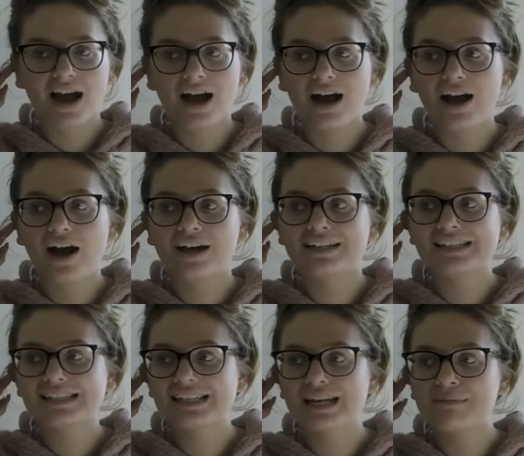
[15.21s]
Uh,
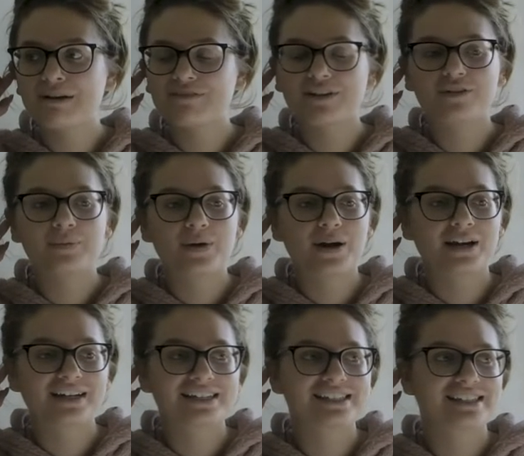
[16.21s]
honestly, my favorite
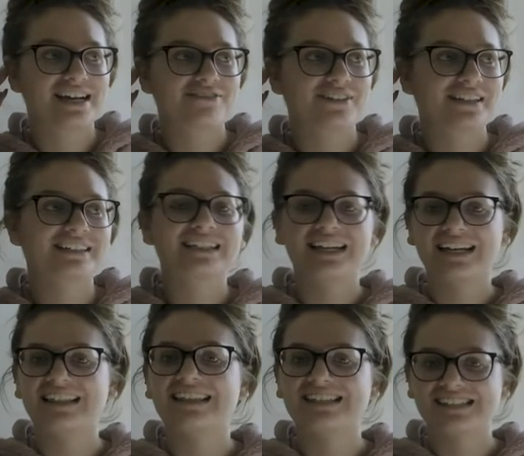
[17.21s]
part is
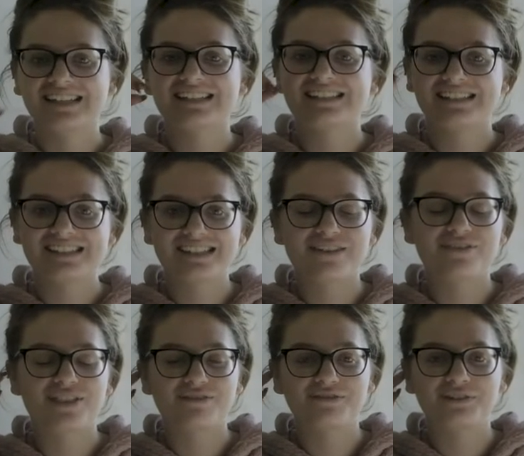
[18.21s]
definitely the 6th and
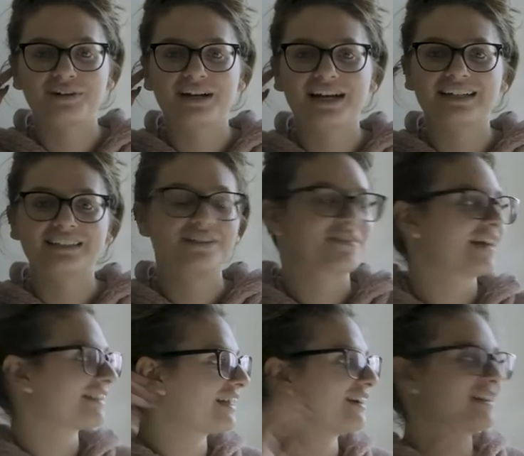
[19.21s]
7th floor. I love
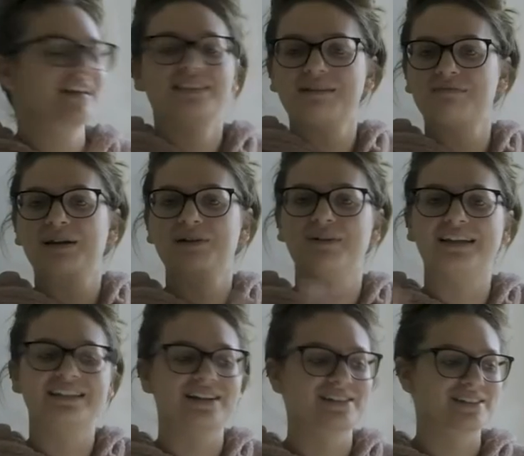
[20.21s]
that they're like the big
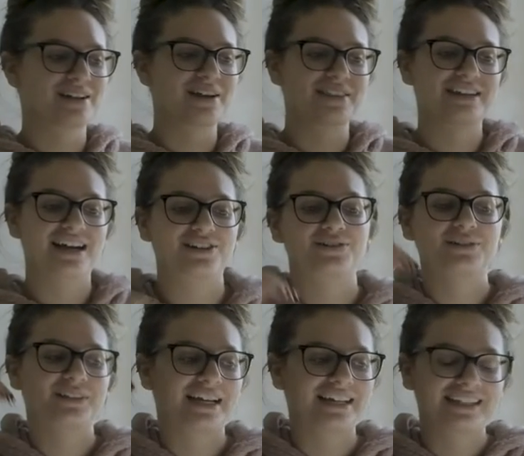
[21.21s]
windows and all the
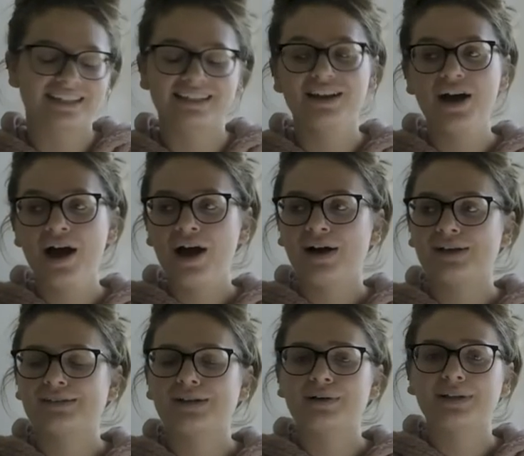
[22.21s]
natural light and
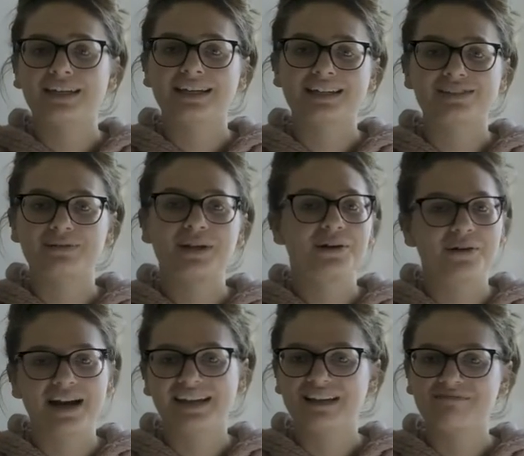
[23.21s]
also like it's really
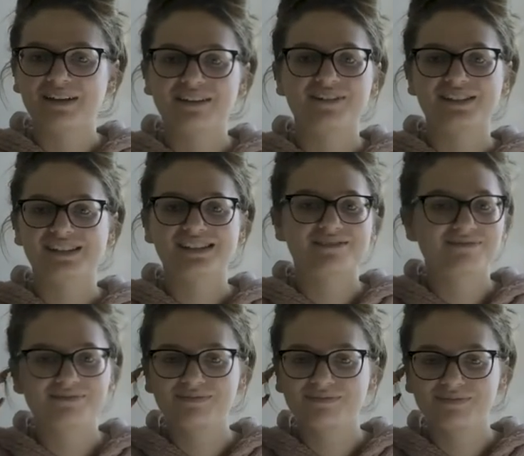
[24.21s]
quiet up here which is
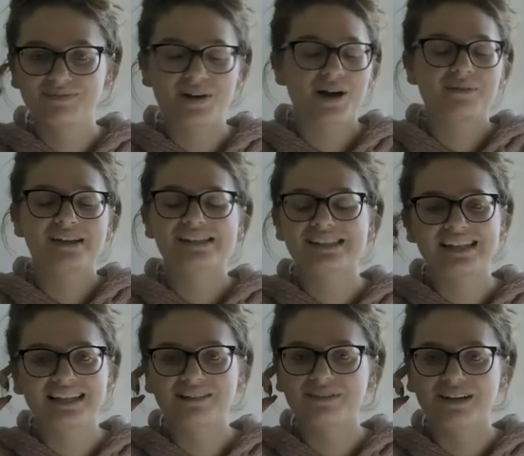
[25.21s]
always
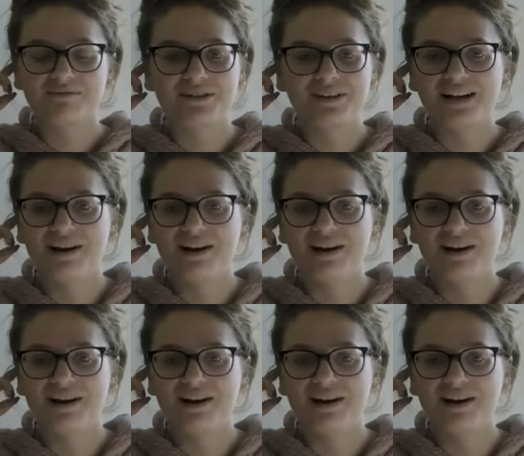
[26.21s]
needed when I'm doing